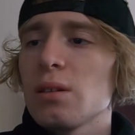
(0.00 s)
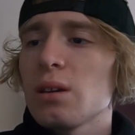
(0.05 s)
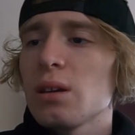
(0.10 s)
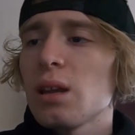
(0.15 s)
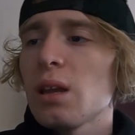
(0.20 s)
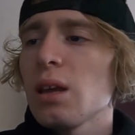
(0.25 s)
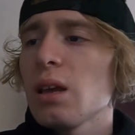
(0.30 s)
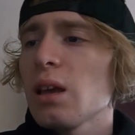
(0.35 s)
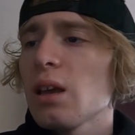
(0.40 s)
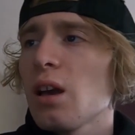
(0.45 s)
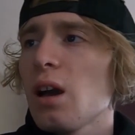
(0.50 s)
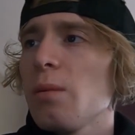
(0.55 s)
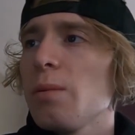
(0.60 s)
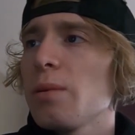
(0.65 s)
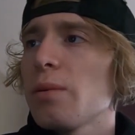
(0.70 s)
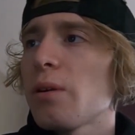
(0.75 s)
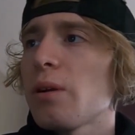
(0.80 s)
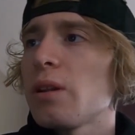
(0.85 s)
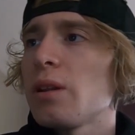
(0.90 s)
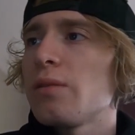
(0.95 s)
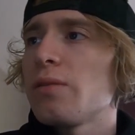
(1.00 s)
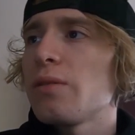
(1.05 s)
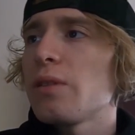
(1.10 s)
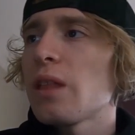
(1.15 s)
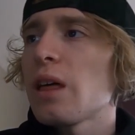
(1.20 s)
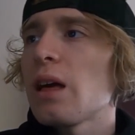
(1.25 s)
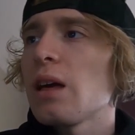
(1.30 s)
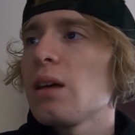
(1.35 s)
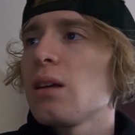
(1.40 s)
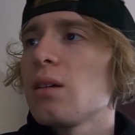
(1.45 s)
Can I get copyrighted for
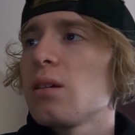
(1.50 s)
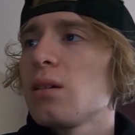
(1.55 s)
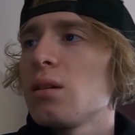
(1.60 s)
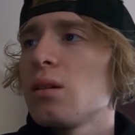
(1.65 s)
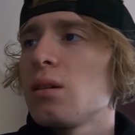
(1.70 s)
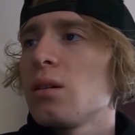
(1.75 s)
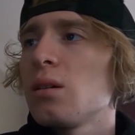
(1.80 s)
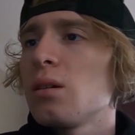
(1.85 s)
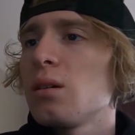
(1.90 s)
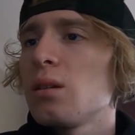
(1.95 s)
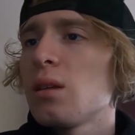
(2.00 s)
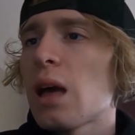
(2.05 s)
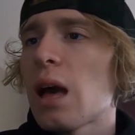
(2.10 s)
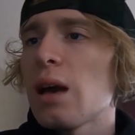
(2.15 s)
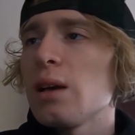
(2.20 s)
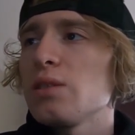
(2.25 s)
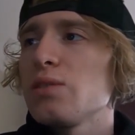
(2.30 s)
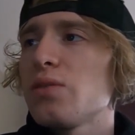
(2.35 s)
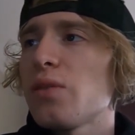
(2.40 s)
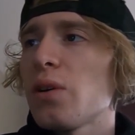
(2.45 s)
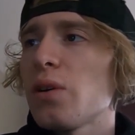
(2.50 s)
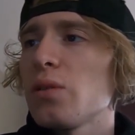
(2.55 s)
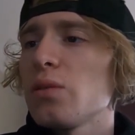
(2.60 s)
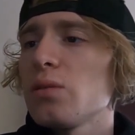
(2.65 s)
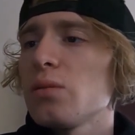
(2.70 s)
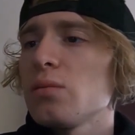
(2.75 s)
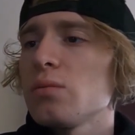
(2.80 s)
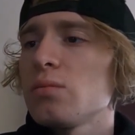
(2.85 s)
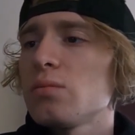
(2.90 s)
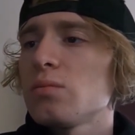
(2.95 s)
that? Has phone?